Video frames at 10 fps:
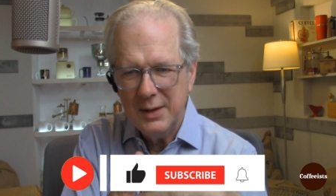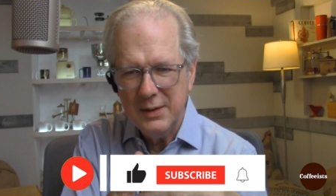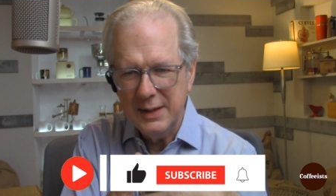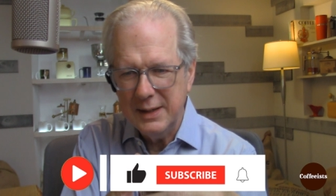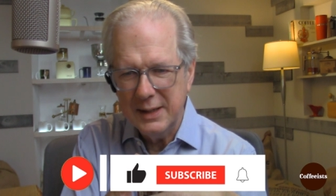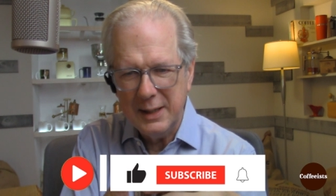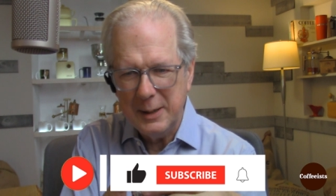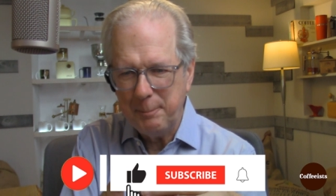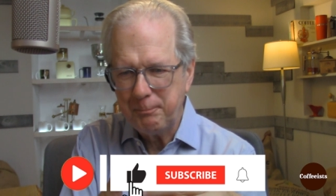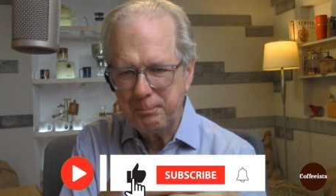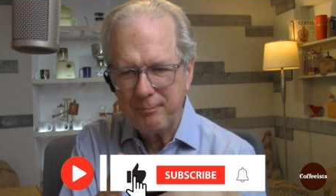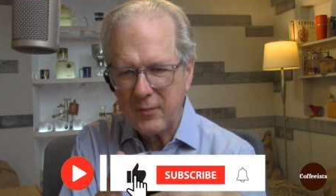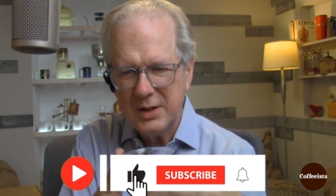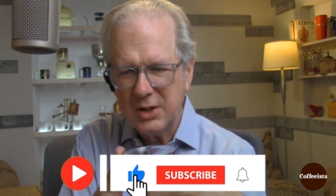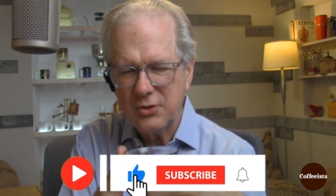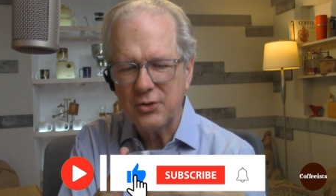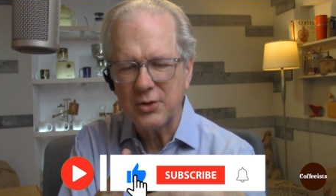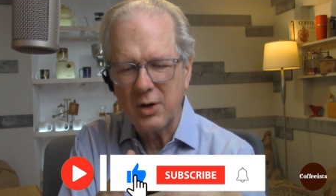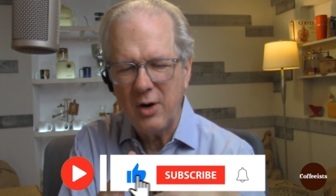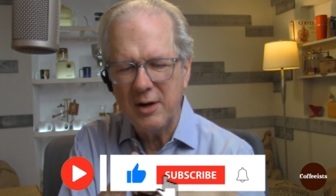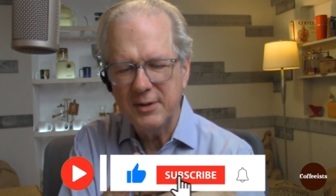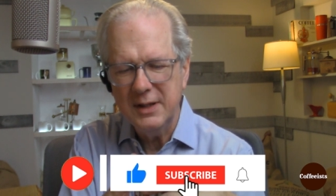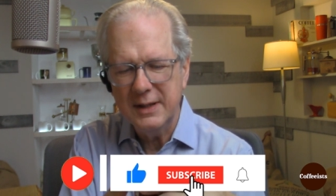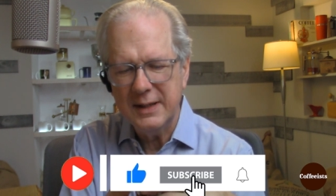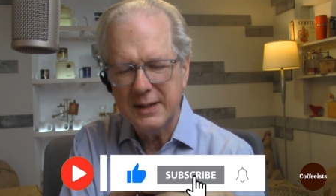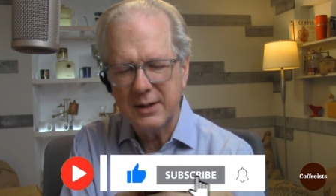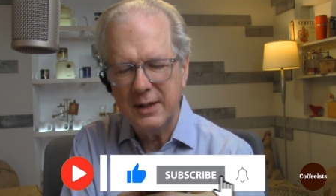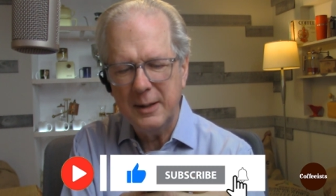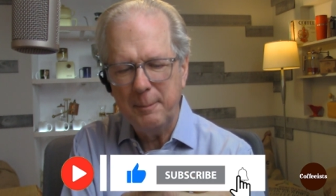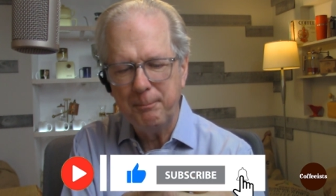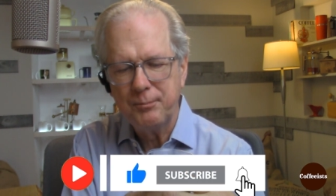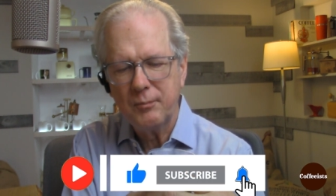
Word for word: the uh, this is a coffee that um,